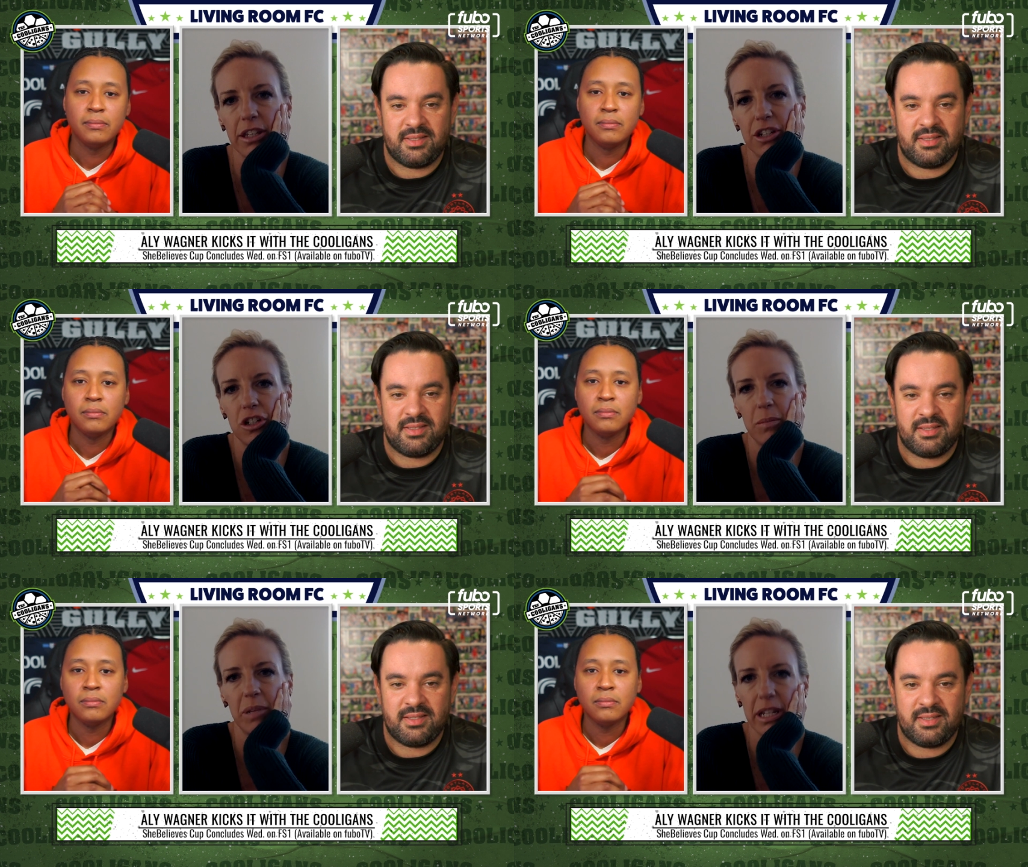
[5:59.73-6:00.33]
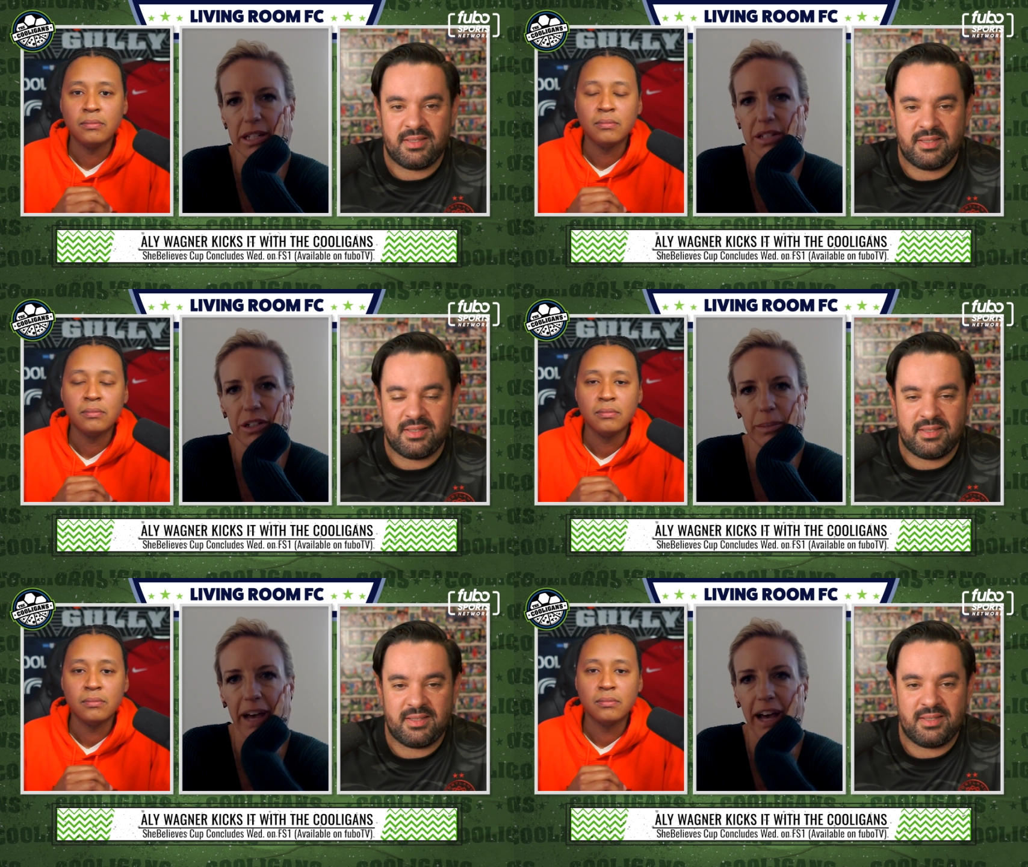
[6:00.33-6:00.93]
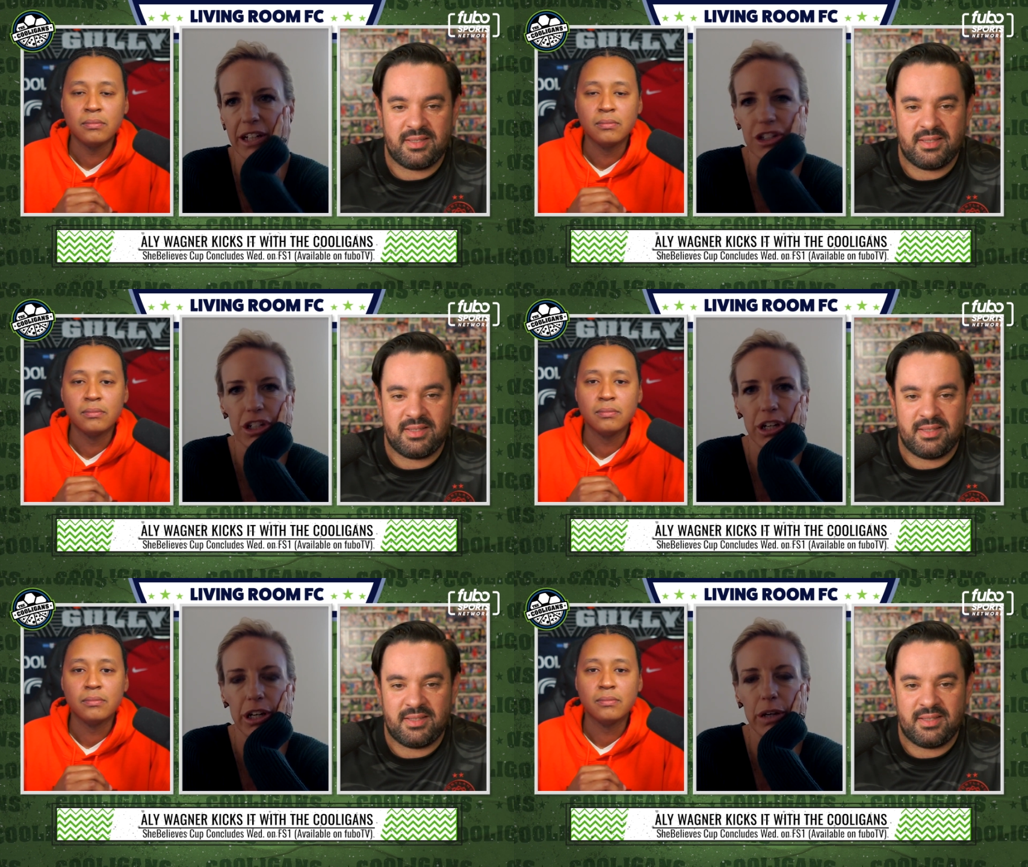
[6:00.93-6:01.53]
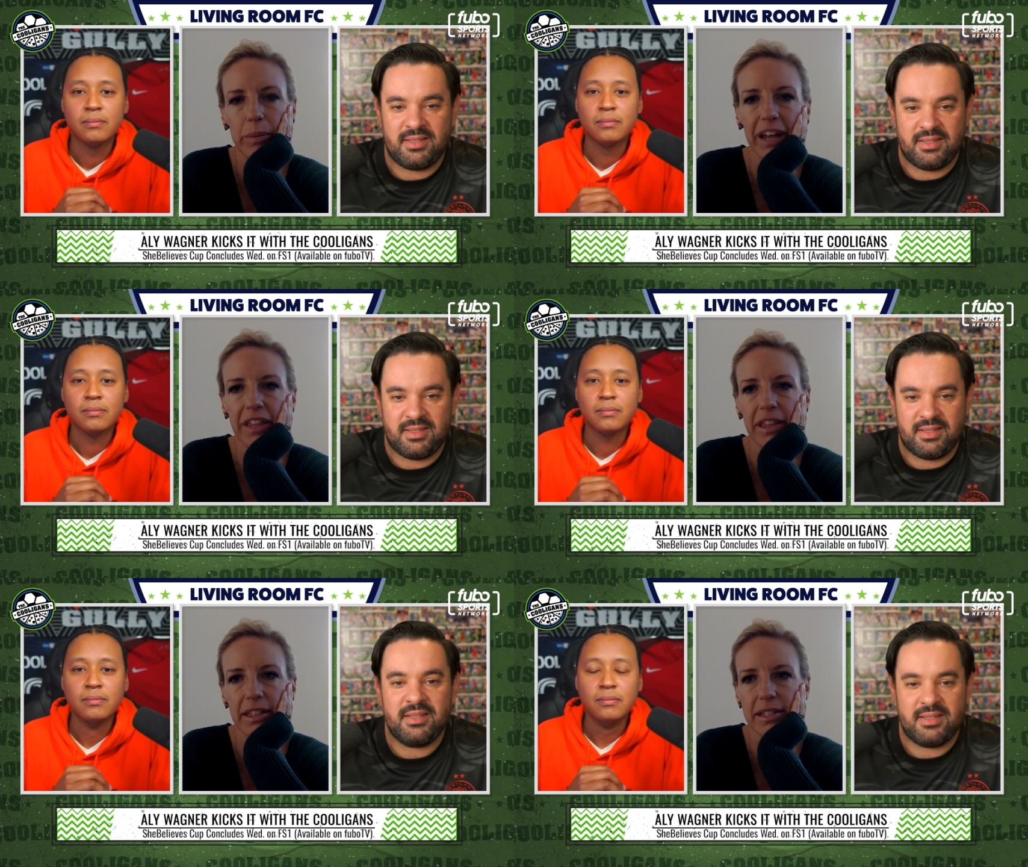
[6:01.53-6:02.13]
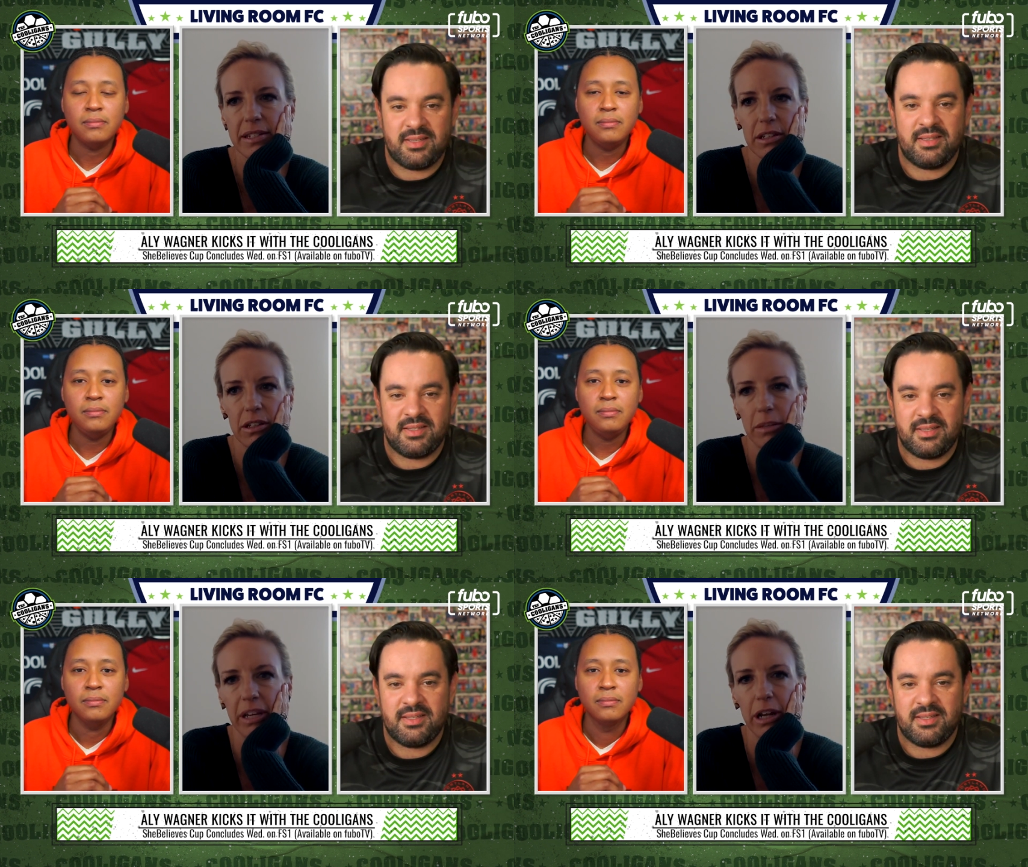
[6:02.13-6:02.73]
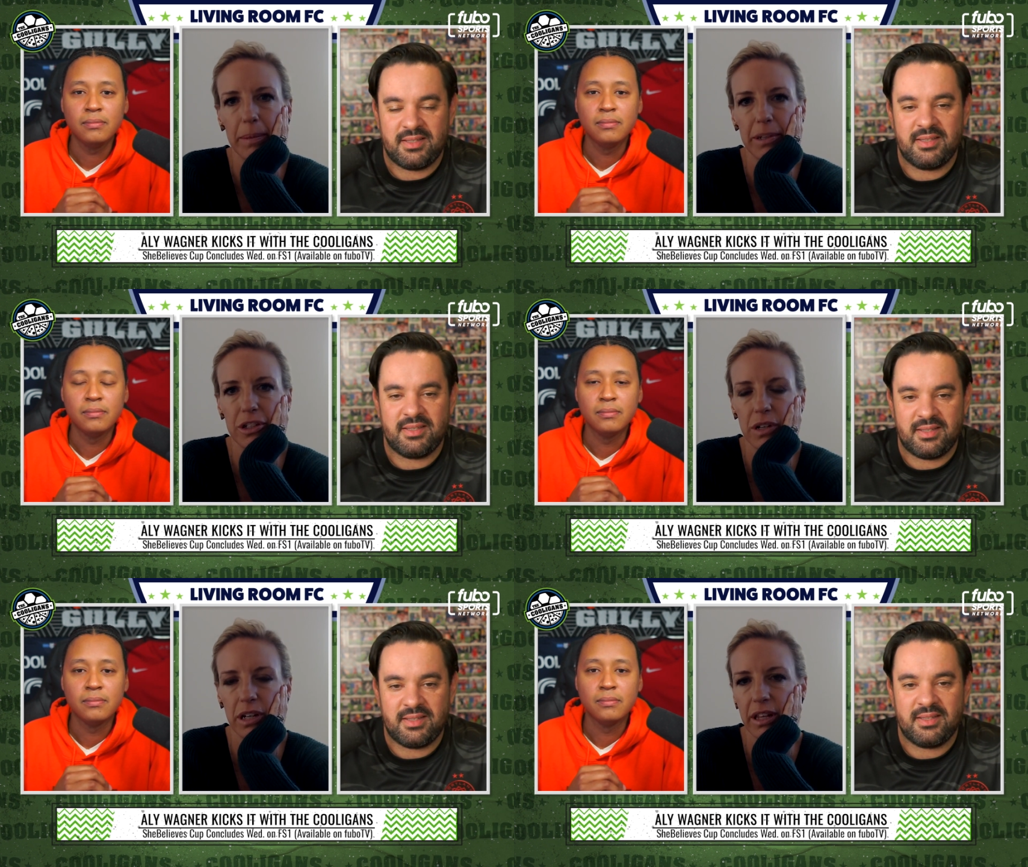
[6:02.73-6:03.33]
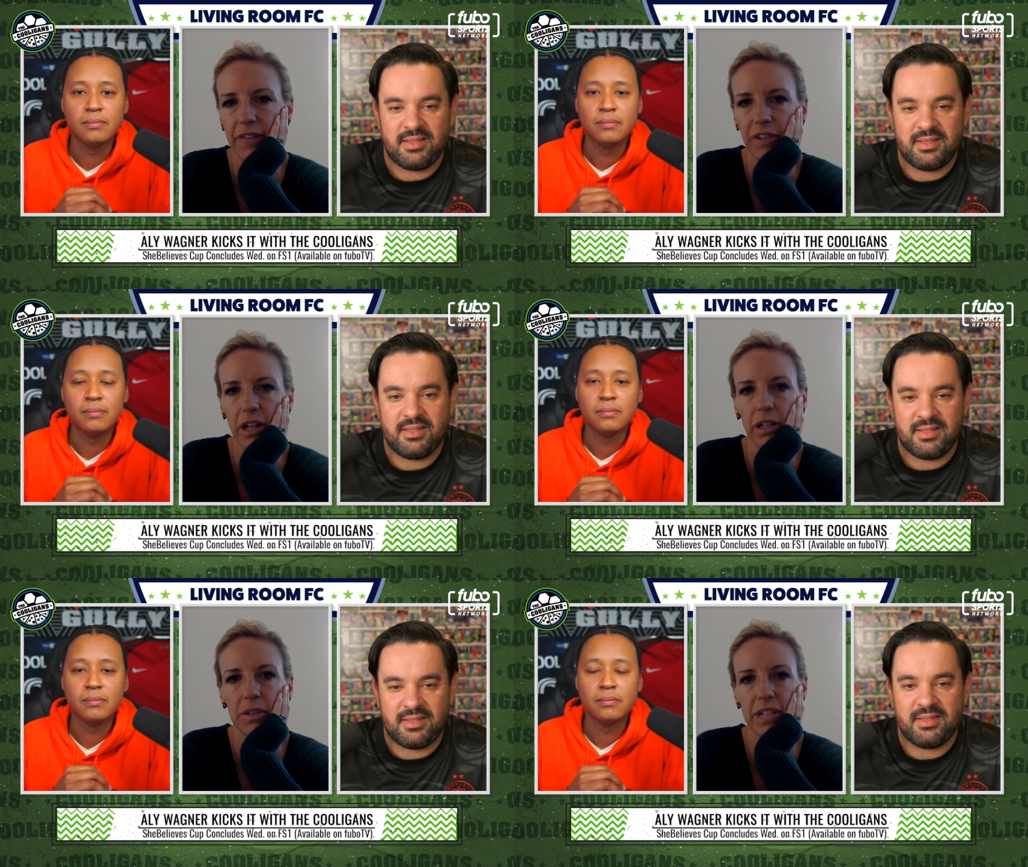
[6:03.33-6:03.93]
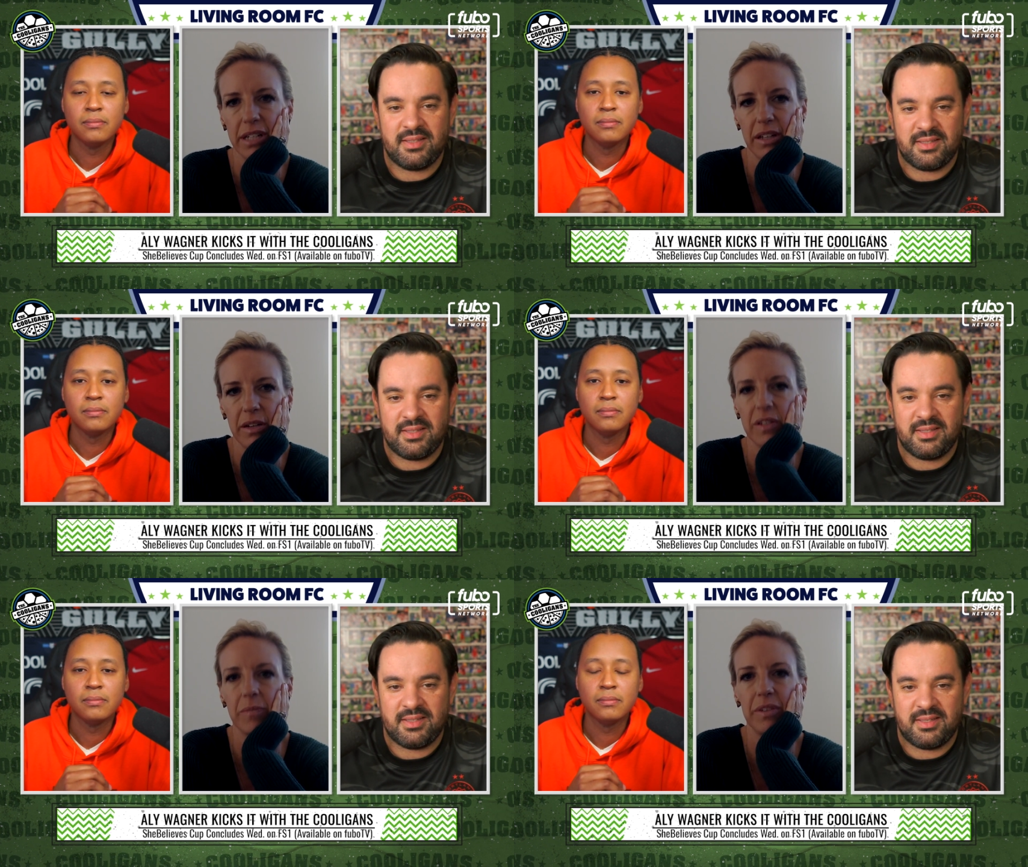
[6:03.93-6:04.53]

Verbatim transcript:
Speaker 1: This should be an easier match, you know, but I think this could be an opportunity that Vlatko tests out some